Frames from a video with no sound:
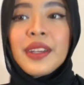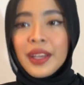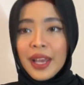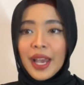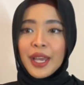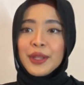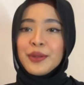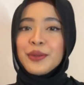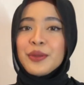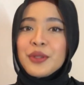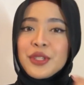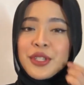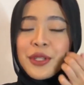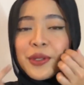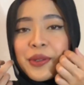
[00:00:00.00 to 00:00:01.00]
I don't
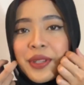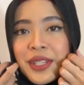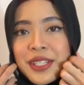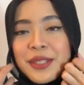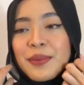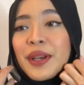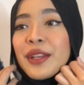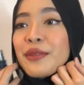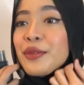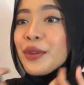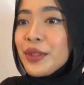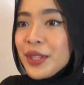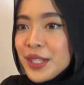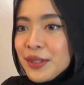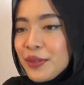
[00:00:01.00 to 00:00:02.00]
usually do this, but for
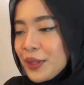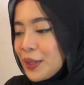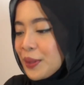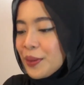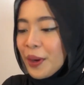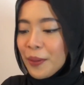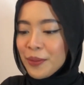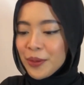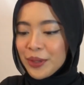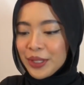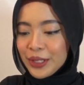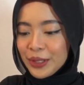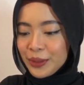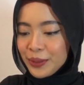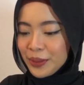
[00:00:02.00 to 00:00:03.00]
this video I'm
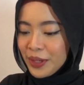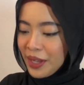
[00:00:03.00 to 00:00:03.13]
going to